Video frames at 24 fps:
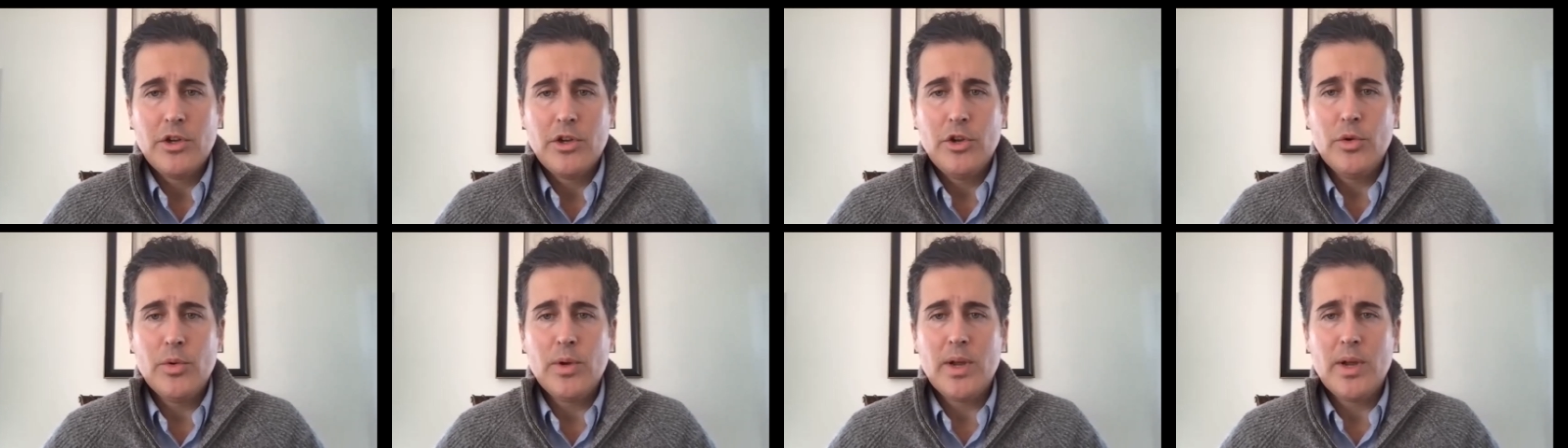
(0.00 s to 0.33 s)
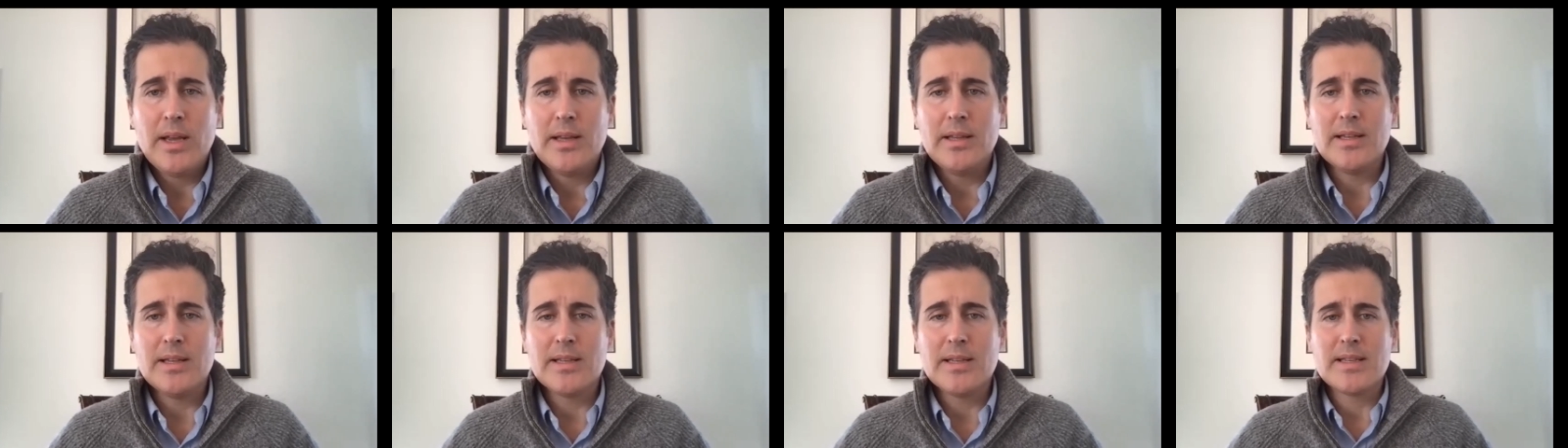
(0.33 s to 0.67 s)
you
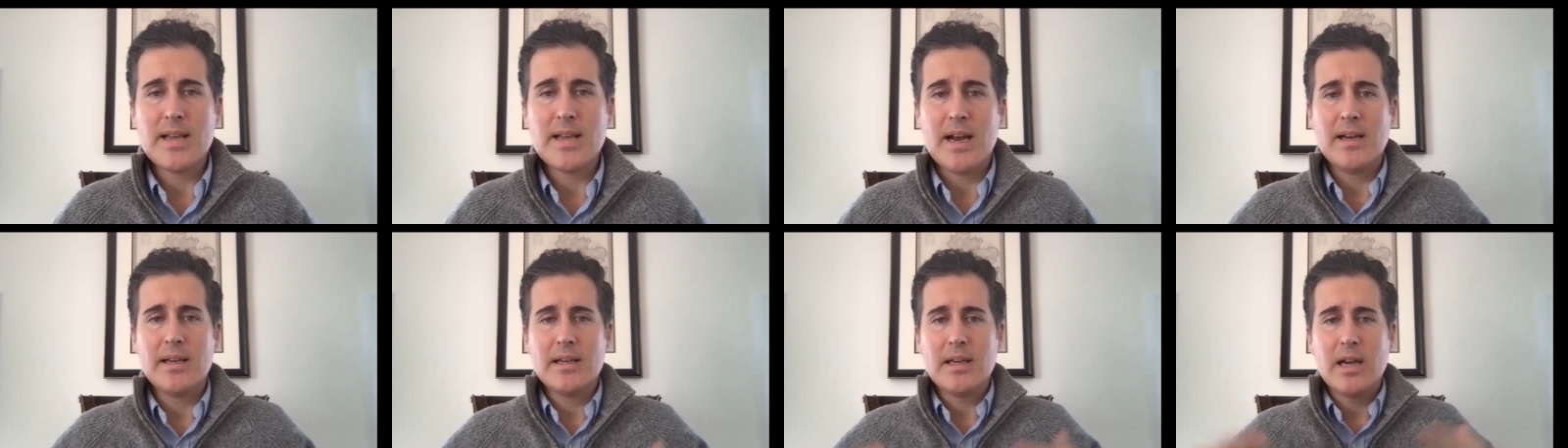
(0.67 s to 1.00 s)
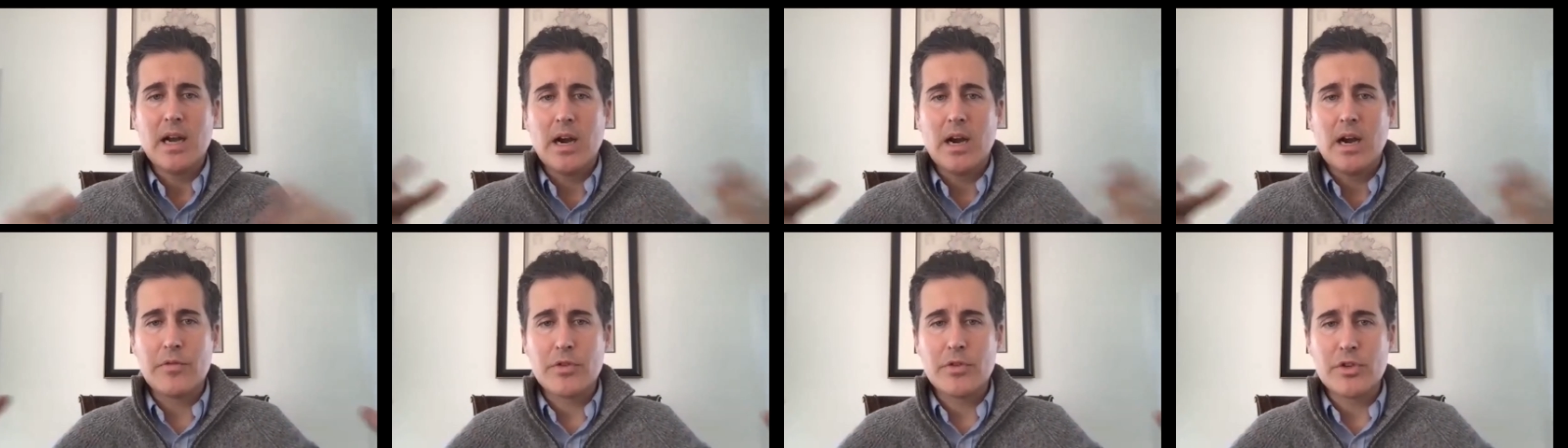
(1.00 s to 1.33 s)
can design
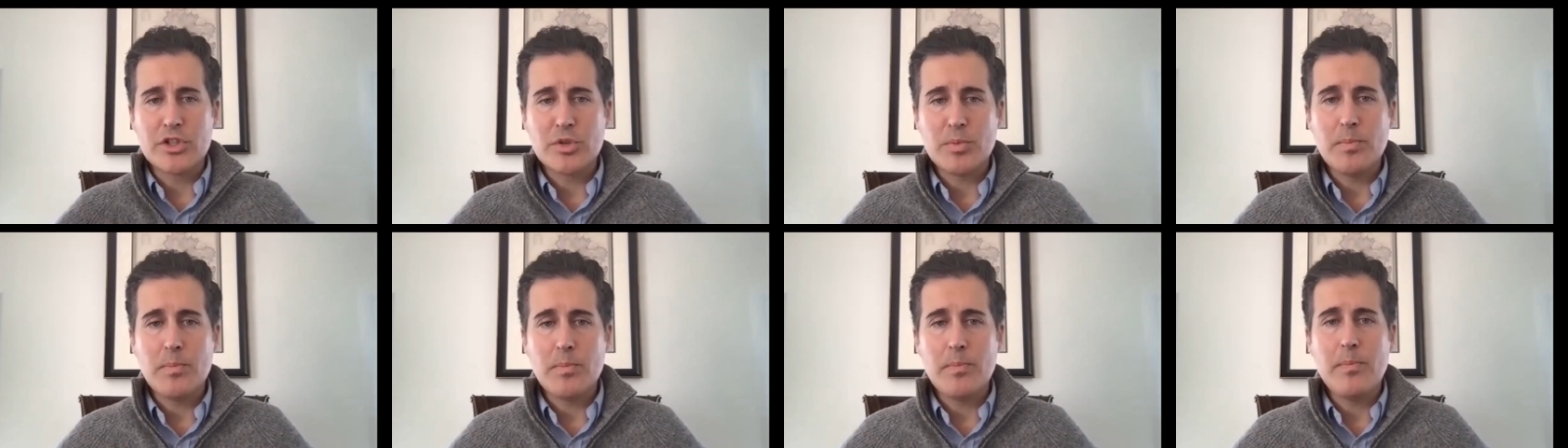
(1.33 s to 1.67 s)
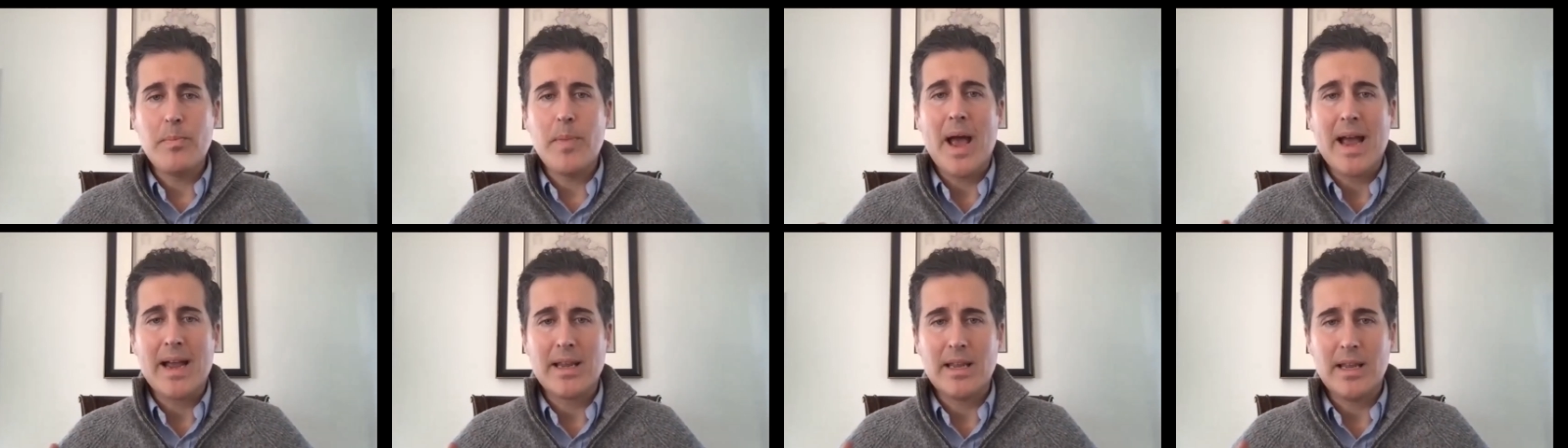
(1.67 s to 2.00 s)
coverage
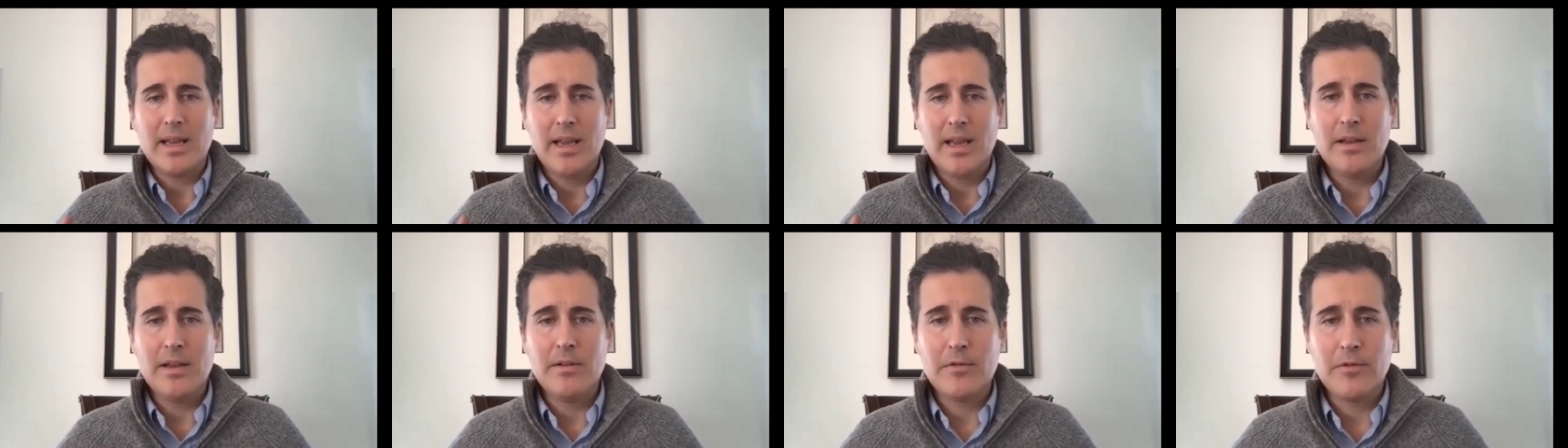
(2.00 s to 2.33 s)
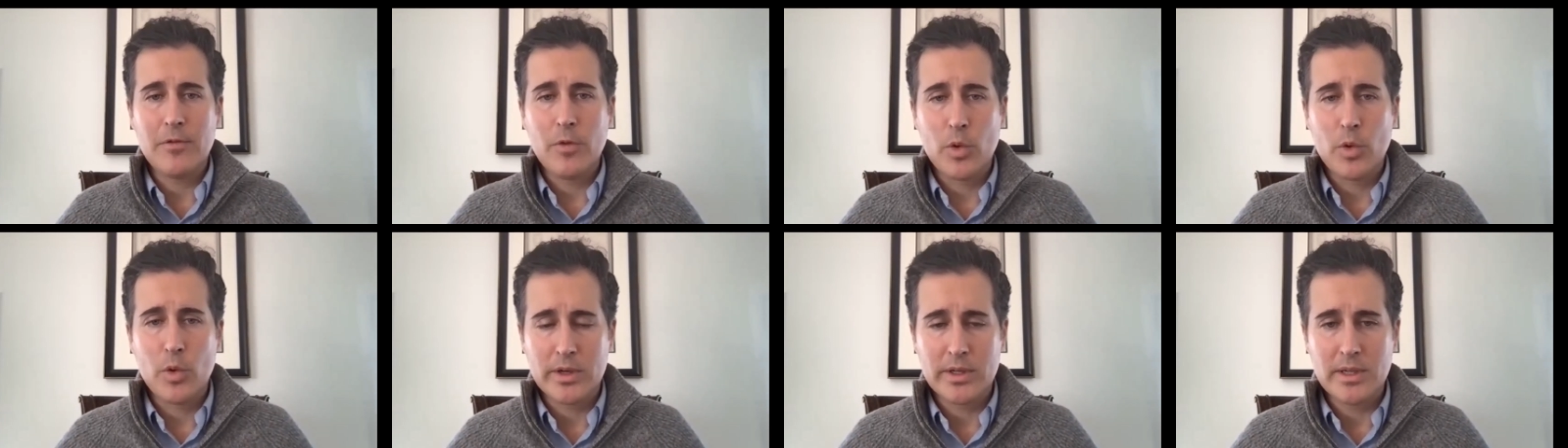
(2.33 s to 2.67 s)
back in
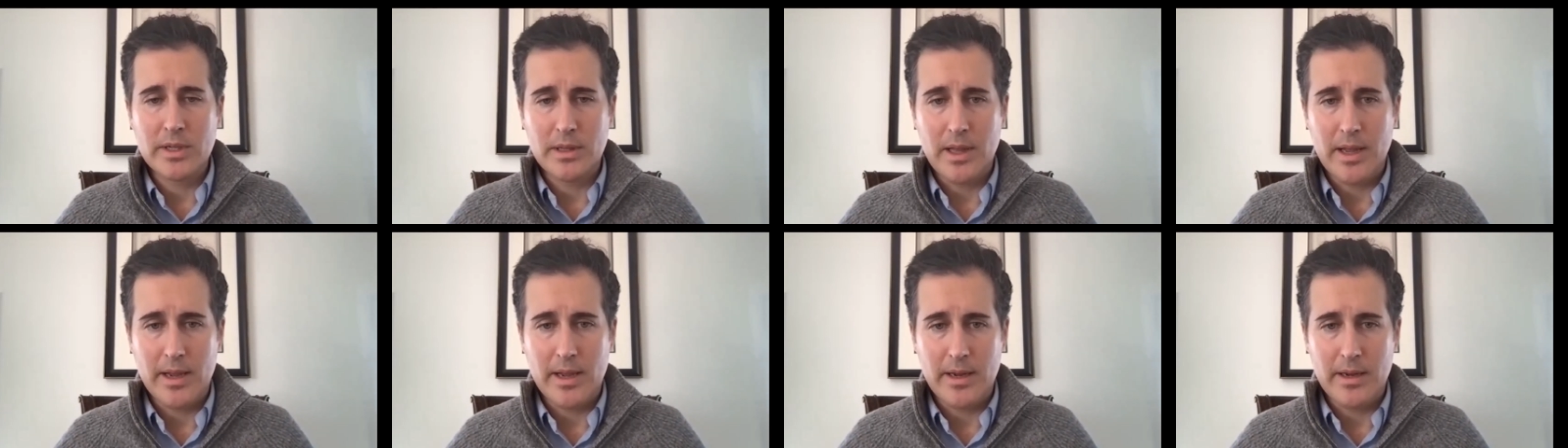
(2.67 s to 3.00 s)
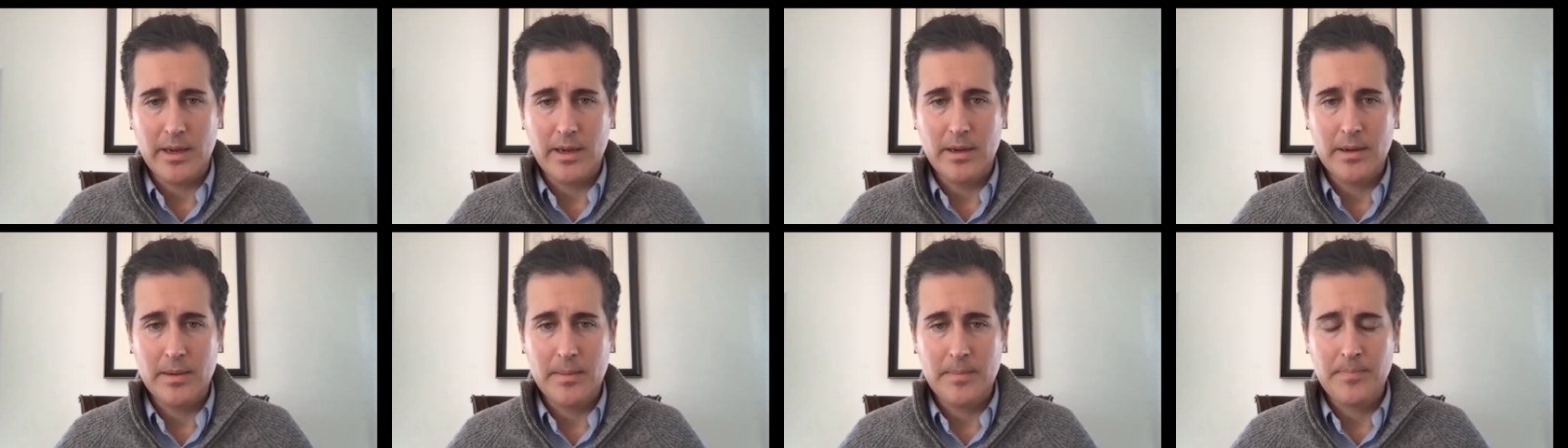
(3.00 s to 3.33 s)
for
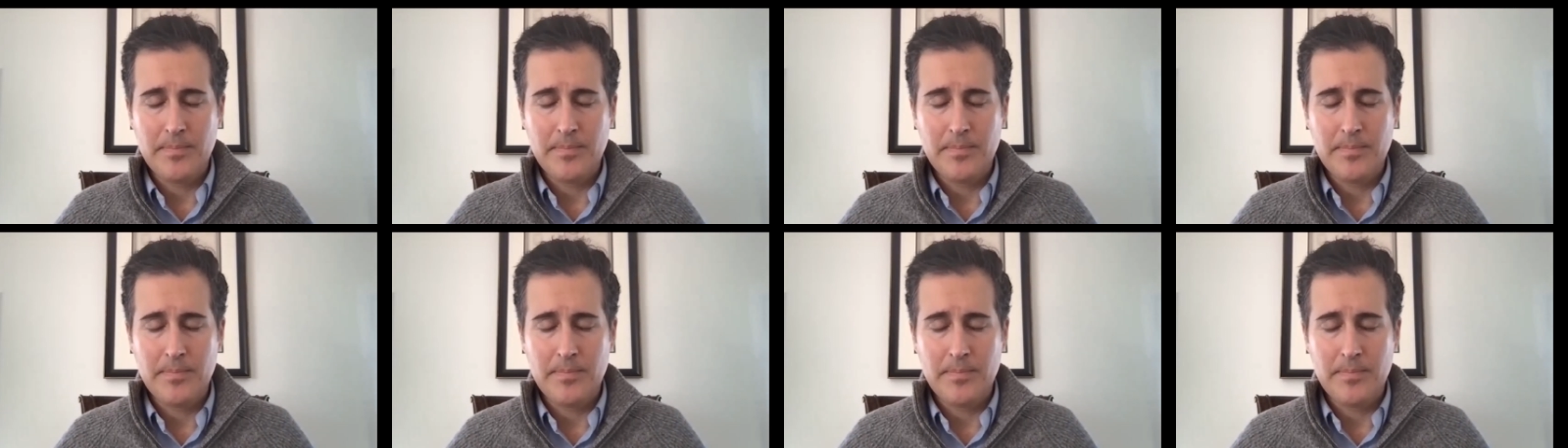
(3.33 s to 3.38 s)
delay.